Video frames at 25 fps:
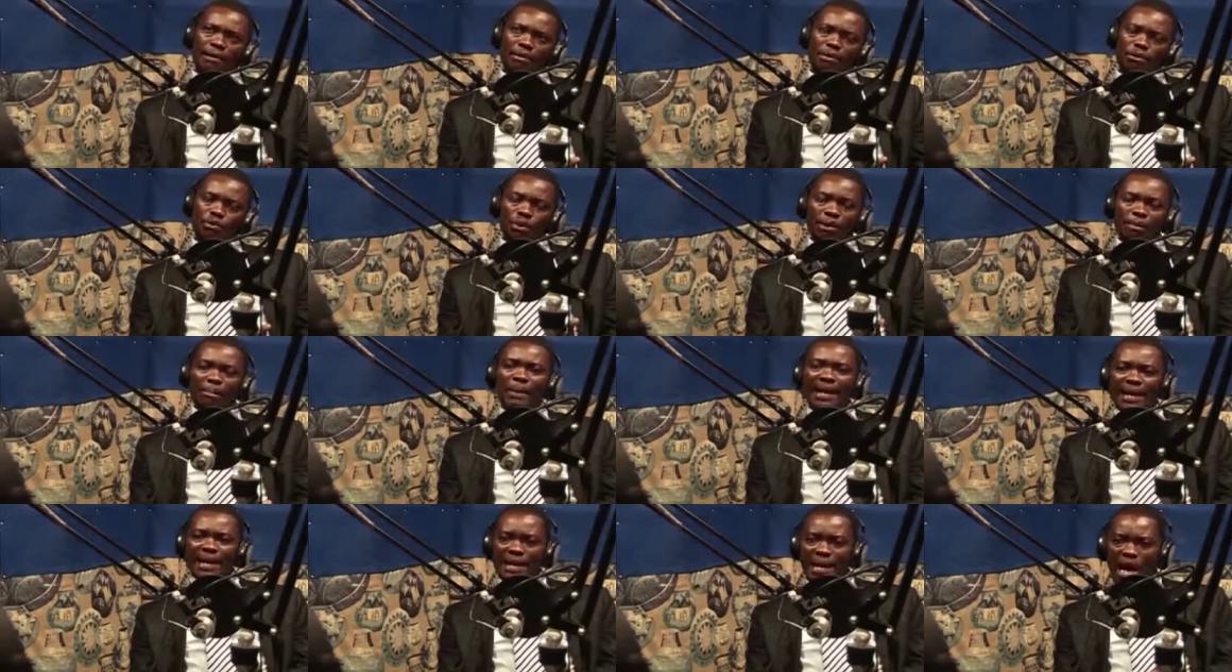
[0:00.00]

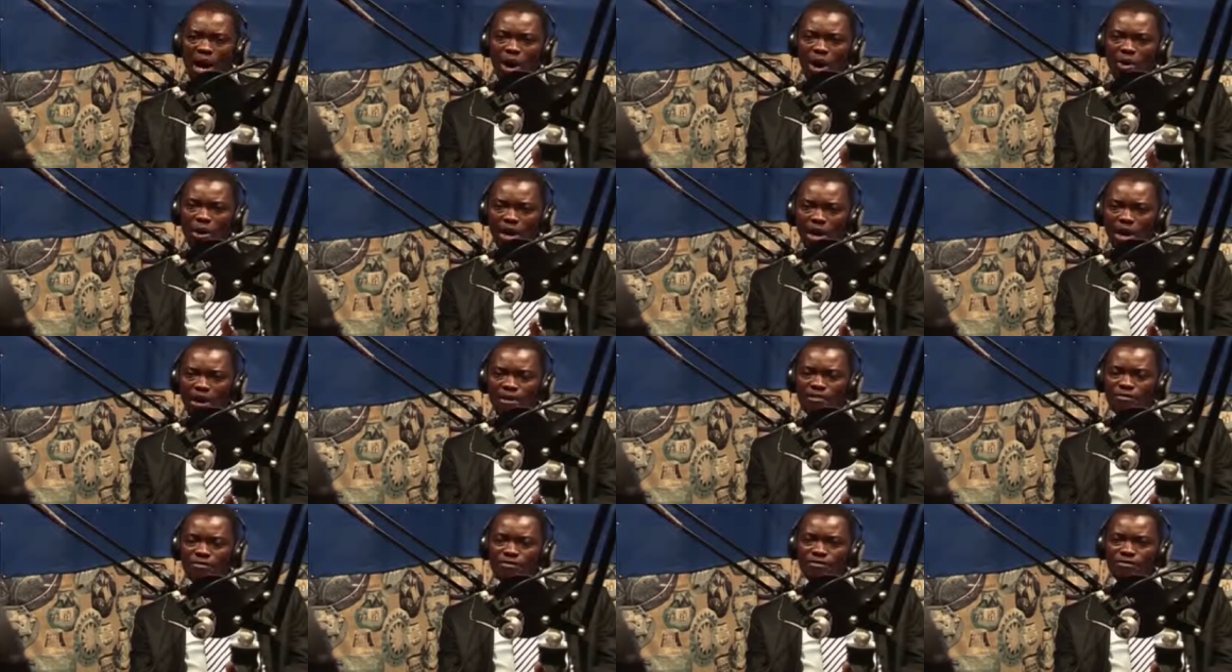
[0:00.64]
women now
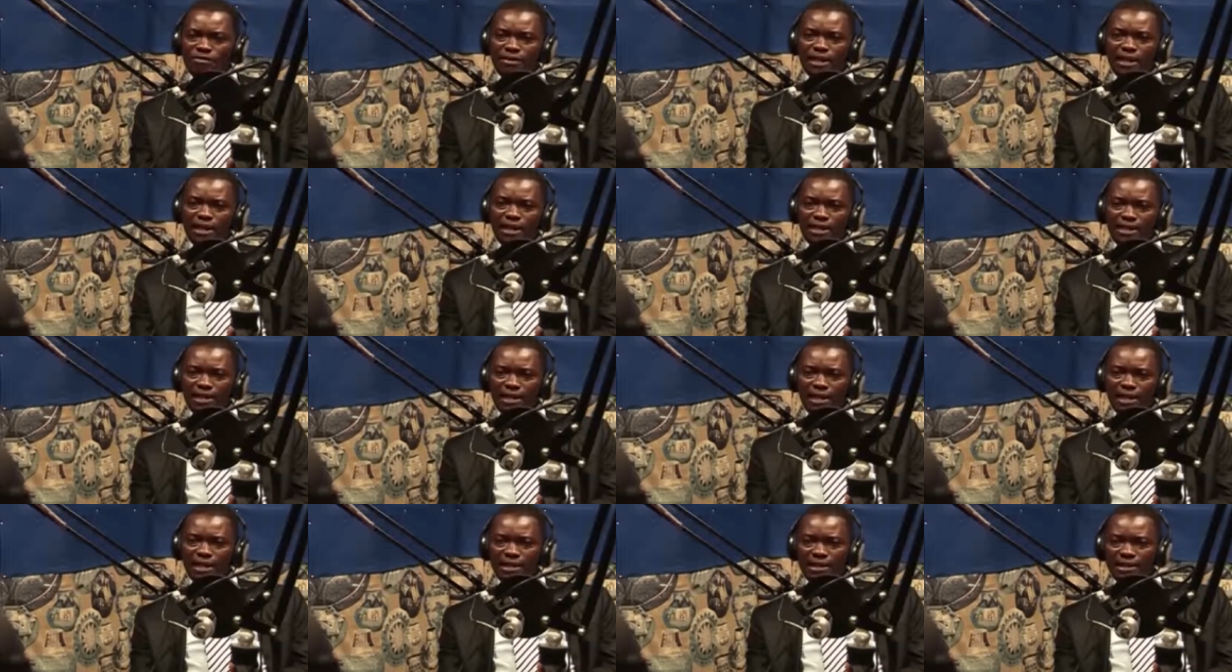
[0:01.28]

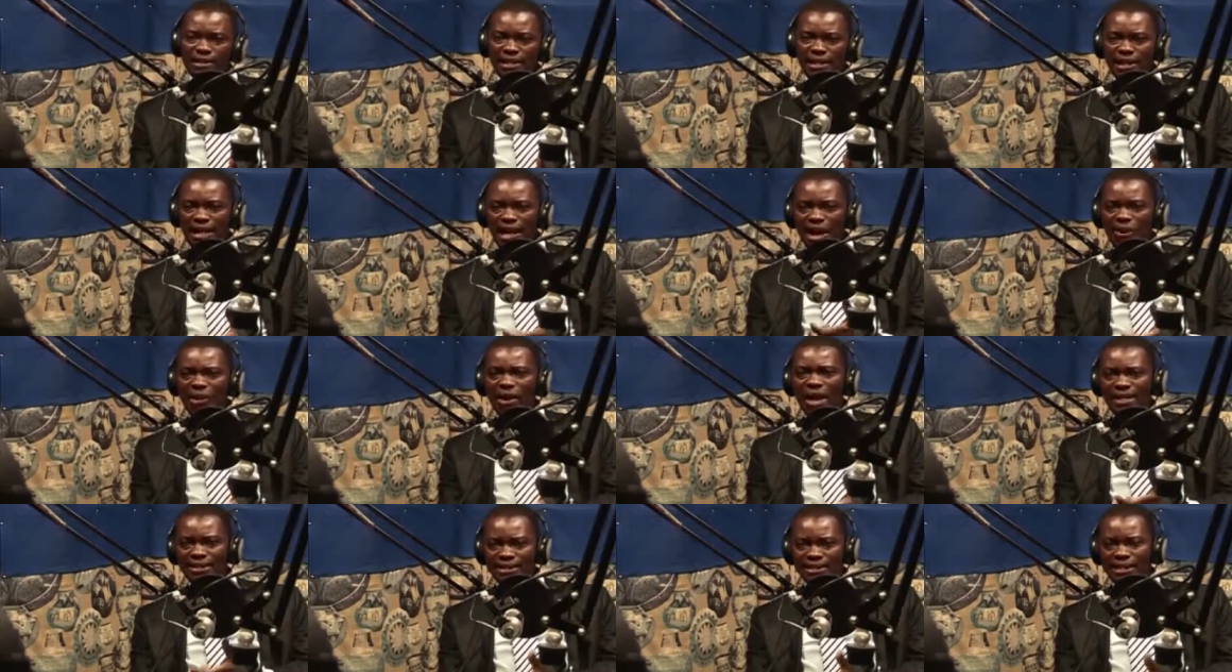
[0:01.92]
can
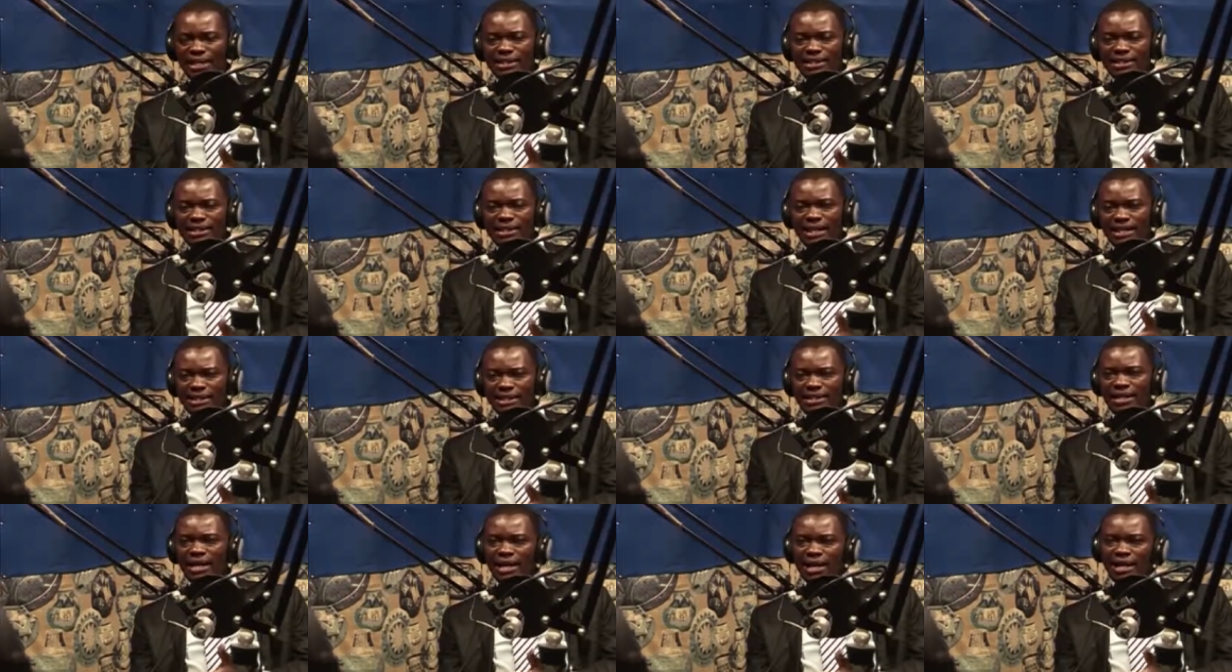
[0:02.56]
now access
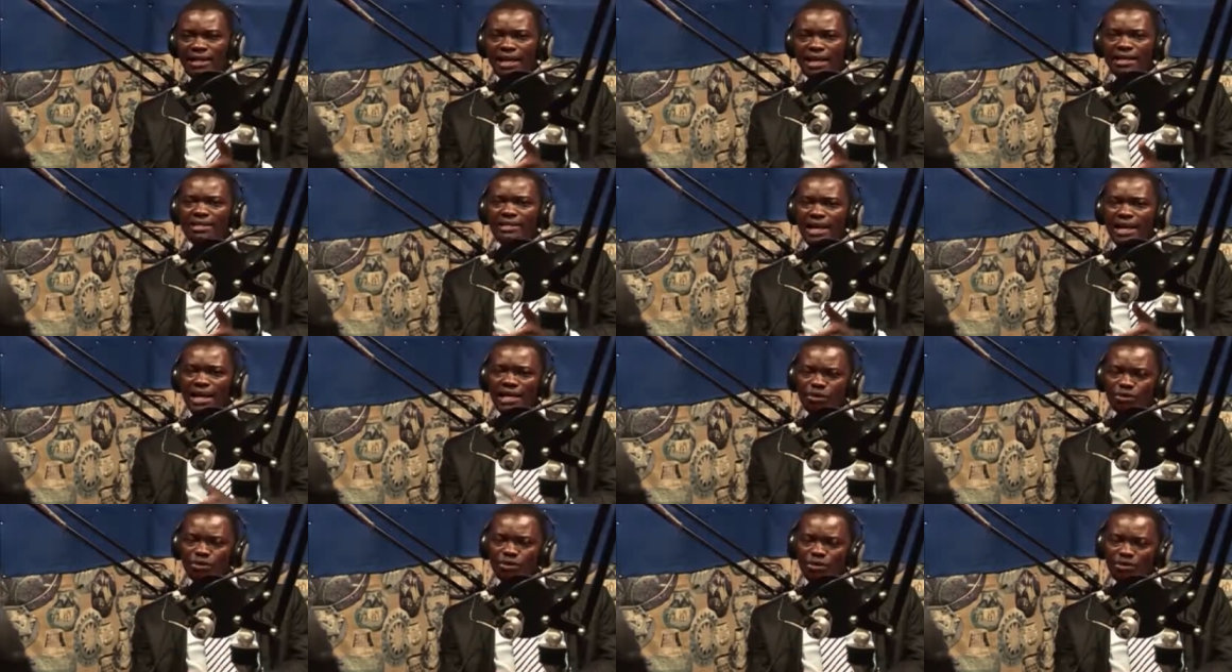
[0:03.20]
that
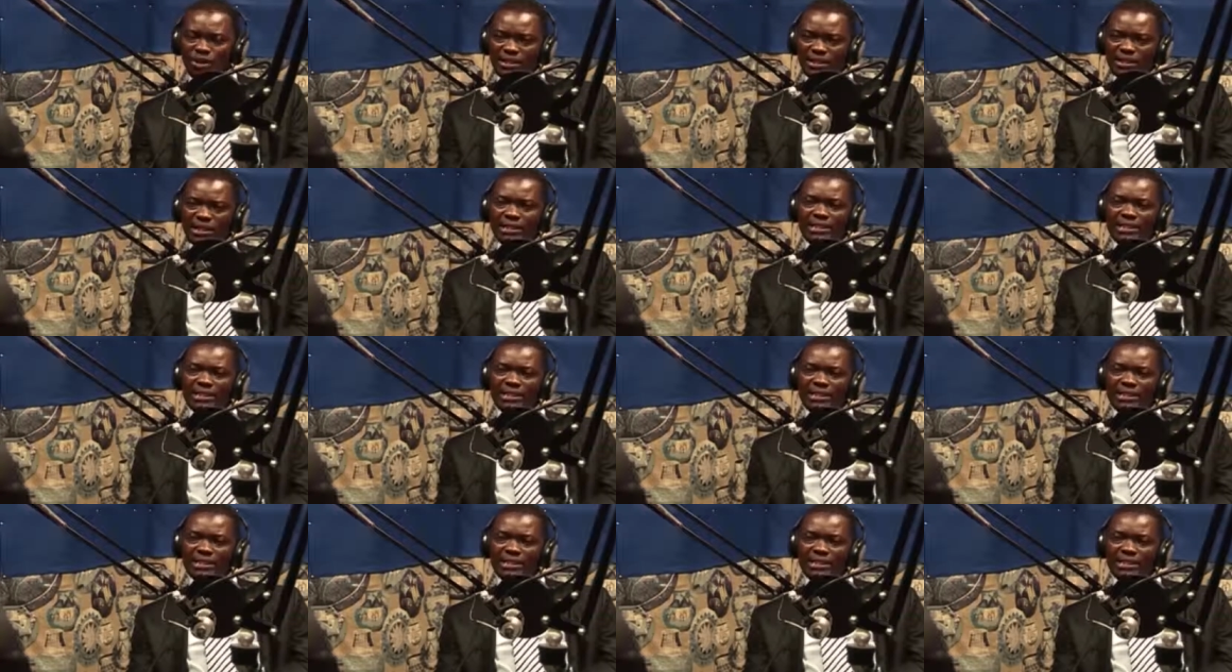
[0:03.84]
right, which was a